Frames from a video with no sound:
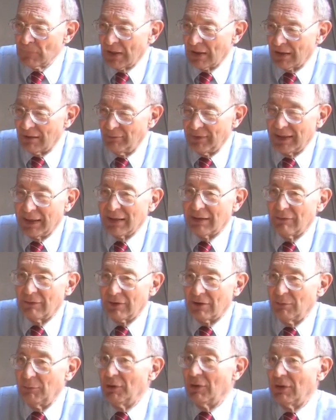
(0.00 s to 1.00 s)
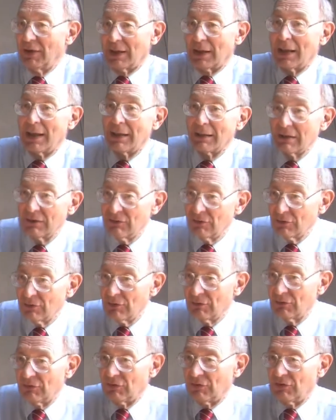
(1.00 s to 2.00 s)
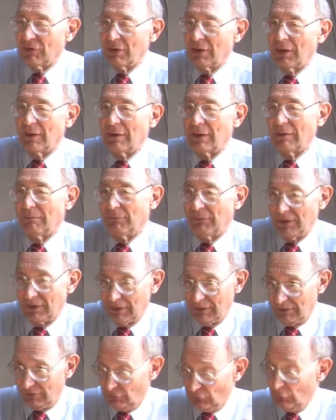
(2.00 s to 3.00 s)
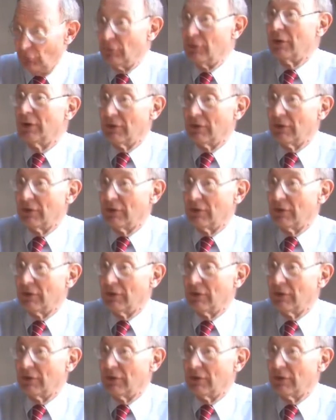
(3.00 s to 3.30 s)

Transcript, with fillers: coming out of the community colleges and then being a junior